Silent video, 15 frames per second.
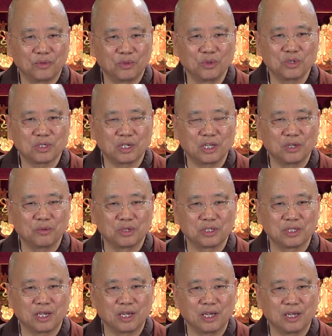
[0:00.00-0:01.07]
usually
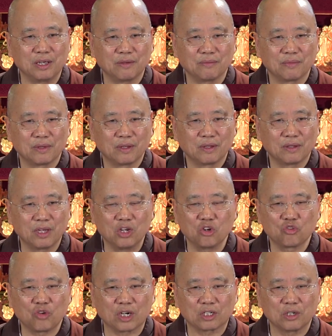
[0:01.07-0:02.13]
the
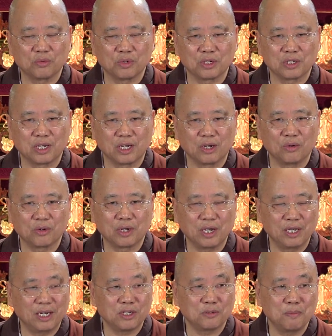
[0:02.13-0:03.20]
instructor will say,
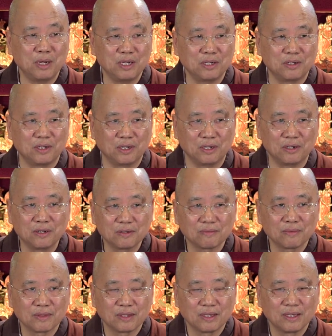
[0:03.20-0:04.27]
okay, let's meditate.
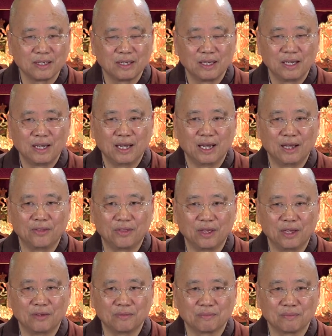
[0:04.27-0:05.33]
And
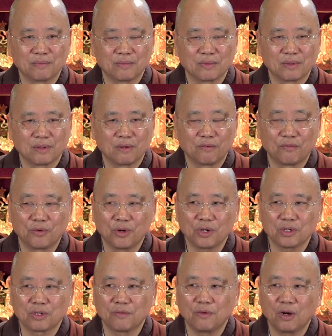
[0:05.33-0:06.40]
then,
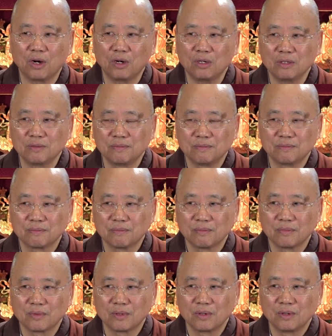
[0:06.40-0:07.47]
first of all,
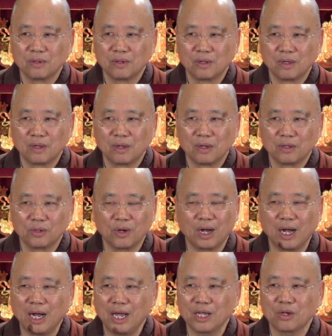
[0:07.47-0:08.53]

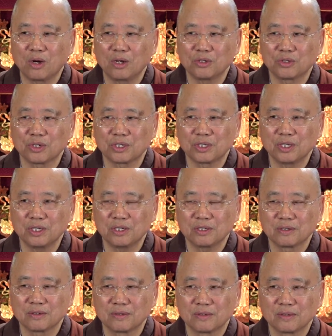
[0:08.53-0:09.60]
your eye consciousness,